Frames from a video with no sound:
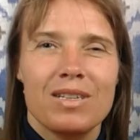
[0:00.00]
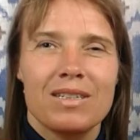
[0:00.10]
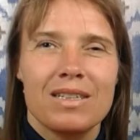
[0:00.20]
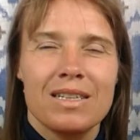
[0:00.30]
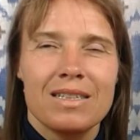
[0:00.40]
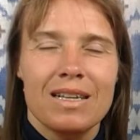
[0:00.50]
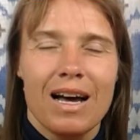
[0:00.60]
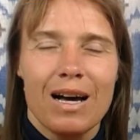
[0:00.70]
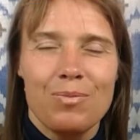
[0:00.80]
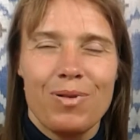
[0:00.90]
his knees
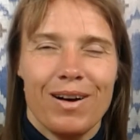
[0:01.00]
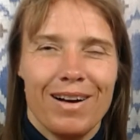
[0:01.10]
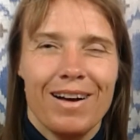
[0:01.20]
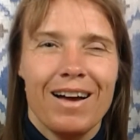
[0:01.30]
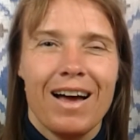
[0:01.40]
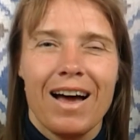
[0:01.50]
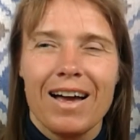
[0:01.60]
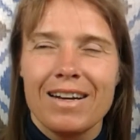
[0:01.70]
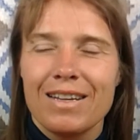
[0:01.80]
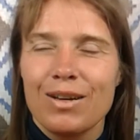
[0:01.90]
up.
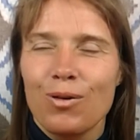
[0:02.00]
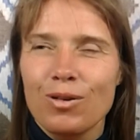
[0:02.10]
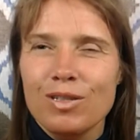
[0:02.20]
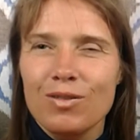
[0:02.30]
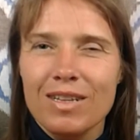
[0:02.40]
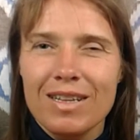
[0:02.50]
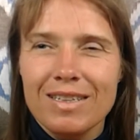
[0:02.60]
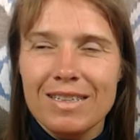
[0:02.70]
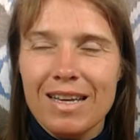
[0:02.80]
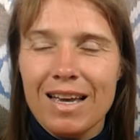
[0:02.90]
And he also
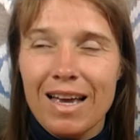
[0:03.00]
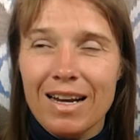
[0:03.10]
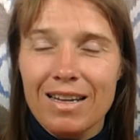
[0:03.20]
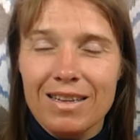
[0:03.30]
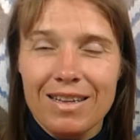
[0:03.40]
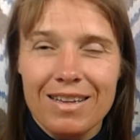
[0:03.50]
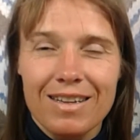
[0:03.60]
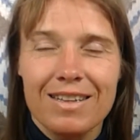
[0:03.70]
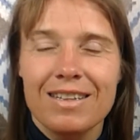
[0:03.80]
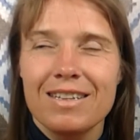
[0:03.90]
didn't say anything.
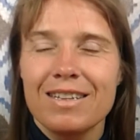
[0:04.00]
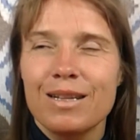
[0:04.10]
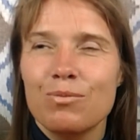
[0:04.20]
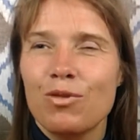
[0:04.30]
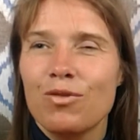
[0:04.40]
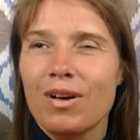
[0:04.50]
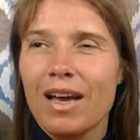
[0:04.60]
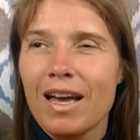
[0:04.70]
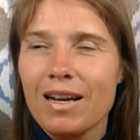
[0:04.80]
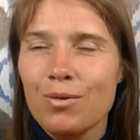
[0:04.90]
He didn't move
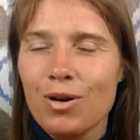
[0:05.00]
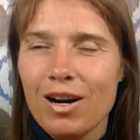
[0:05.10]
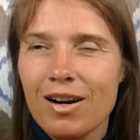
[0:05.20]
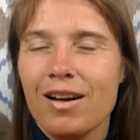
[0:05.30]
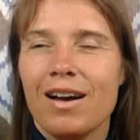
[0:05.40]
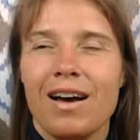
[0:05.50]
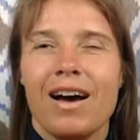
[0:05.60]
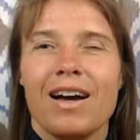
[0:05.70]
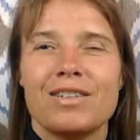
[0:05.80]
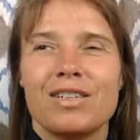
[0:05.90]
anywhere.
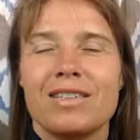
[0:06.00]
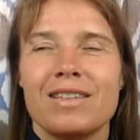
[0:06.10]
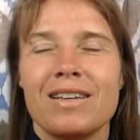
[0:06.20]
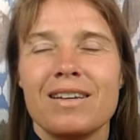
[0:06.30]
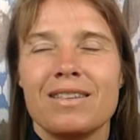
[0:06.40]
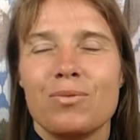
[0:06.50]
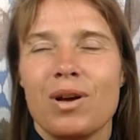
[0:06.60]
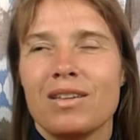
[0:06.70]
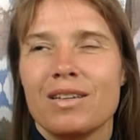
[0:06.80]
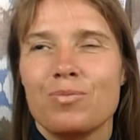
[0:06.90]
I just think,
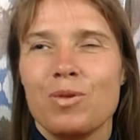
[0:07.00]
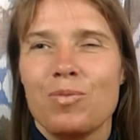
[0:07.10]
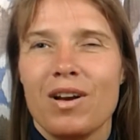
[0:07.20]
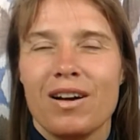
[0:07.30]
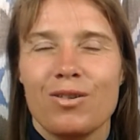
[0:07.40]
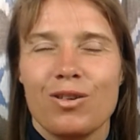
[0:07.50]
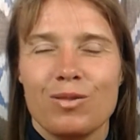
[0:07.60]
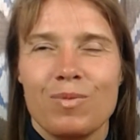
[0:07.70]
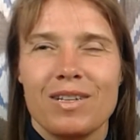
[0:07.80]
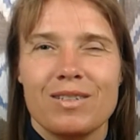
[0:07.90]
well, that people are
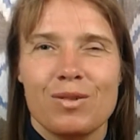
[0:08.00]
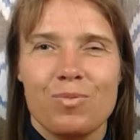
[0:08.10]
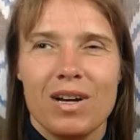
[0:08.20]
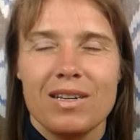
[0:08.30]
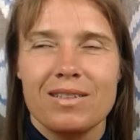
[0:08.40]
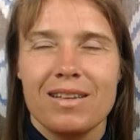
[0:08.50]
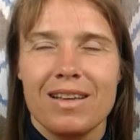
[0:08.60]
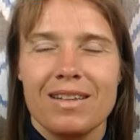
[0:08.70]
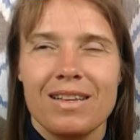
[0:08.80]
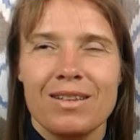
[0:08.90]
caught by surprise
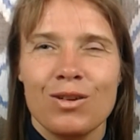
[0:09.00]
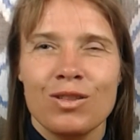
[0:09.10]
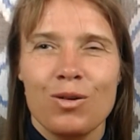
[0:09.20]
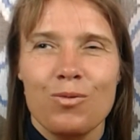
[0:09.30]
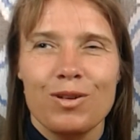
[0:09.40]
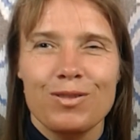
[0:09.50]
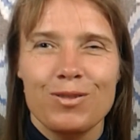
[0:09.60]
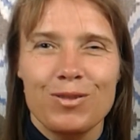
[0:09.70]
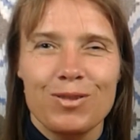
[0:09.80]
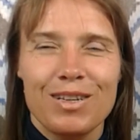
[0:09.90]
and they don't know what
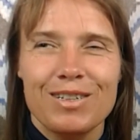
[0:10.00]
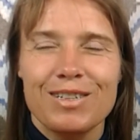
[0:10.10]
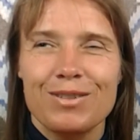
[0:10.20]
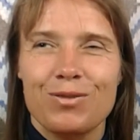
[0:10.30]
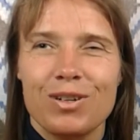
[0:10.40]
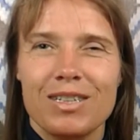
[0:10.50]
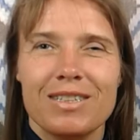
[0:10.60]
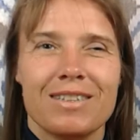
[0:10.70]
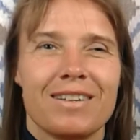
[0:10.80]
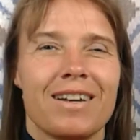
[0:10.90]
to do. They just
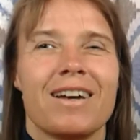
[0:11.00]
freeze.